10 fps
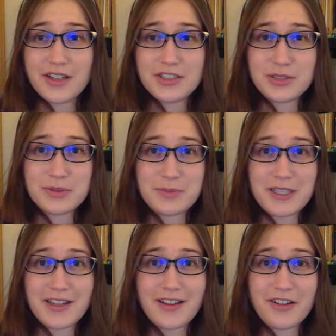She was
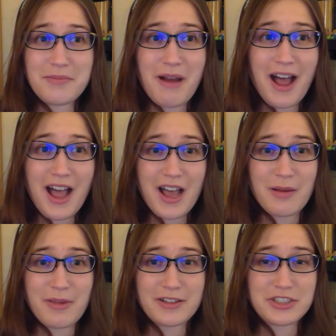being a good
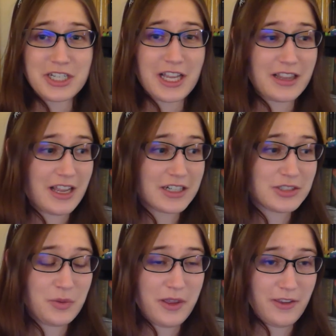mom and she got locked
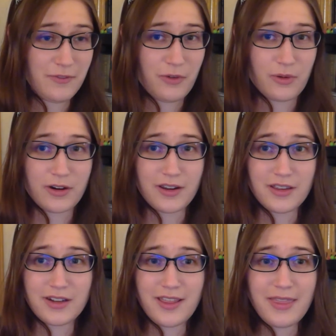away for
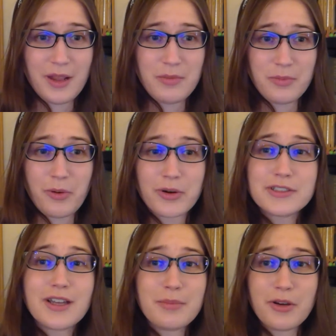it. And then
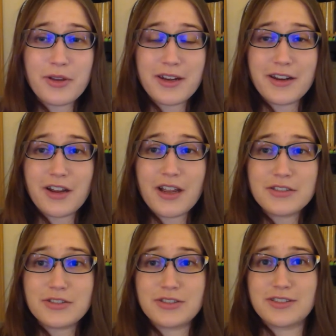poor Dumbo getting
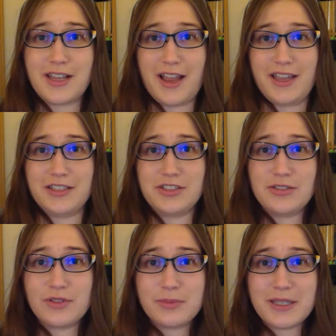ostracized
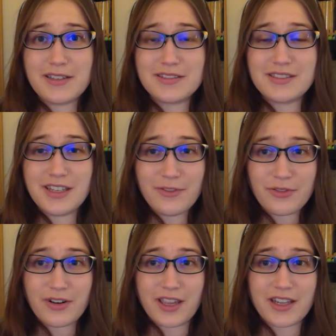just for being
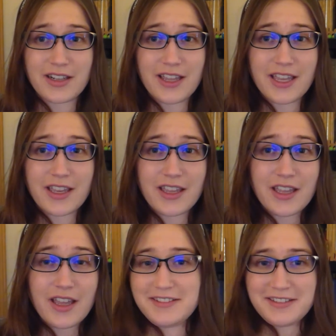different. Like,
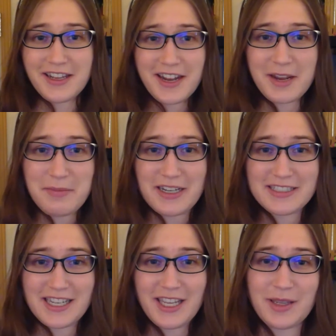it hit me
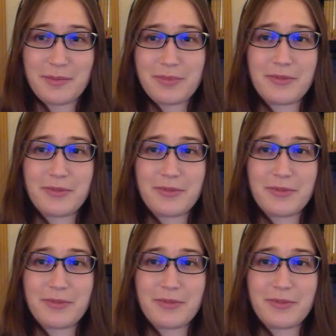deep.